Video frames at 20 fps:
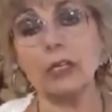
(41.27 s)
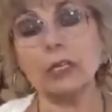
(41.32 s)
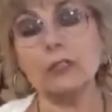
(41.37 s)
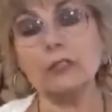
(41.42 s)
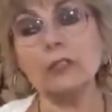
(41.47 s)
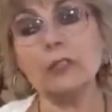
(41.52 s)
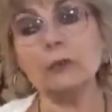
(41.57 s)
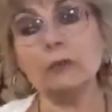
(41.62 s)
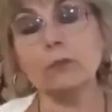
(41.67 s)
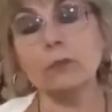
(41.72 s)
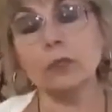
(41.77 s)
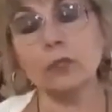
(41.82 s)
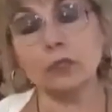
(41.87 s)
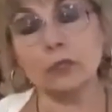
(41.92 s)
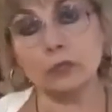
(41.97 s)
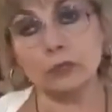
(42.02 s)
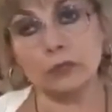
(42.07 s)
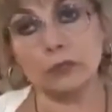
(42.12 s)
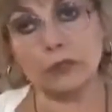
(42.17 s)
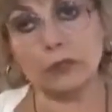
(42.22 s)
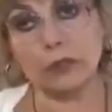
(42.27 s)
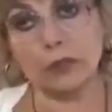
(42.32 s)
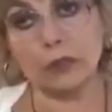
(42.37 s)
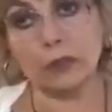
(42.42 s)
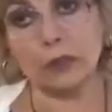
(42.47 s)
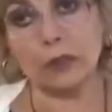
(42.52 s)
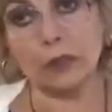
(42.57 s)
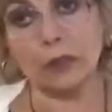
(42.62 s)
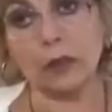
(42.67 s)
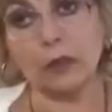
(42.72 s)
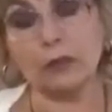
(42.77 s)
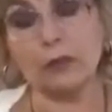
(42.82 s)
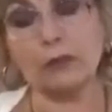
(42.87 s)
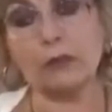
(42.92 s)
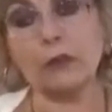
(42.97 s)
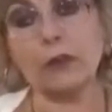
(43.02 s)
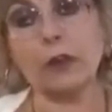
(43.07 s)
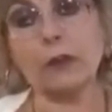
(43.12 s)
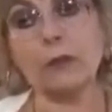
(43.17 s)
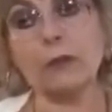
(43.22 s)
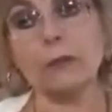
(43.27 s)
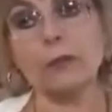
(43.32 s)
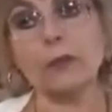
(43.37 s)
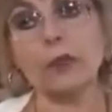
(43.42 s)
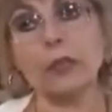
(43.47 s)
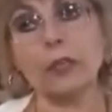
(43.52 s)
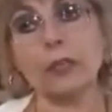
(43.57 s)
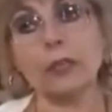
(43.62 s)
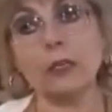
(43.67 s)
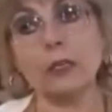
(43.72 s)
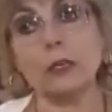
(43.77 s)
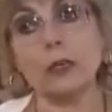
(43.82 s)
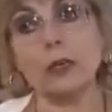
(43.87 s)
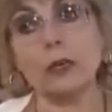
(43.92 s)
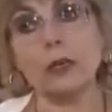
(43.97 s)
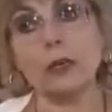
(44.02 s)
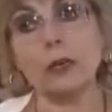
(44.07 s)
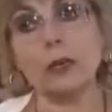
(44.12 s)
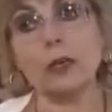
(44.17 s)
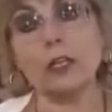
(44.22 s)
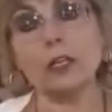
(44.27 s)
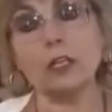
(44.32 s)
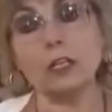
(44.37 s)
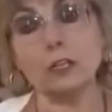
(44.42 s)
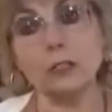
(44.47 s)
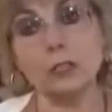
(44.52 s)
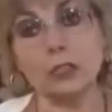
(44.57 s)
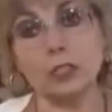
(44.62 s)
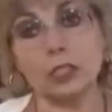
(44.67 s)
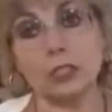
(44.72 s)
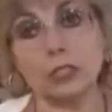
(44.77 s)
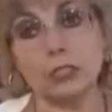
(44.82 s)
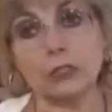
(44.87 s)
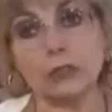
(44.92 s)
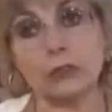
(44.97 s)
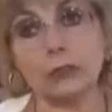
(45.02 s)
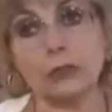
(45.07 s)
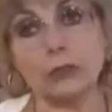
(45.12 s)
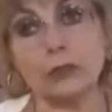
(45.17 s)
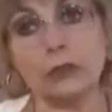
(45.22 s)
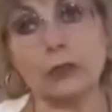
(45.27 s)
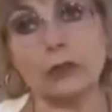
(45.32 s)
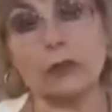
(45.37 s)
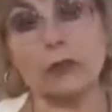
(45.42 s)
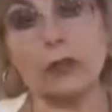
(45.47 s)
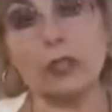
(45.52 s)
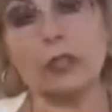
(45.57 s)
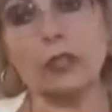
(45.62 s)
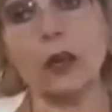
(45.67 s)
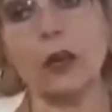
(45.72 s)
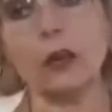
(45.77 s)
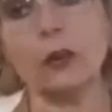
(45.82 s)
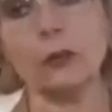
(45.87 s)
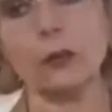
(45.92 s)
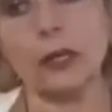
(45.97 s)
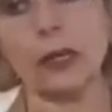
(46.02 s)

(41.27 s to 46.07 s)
You need to move from the illusion, the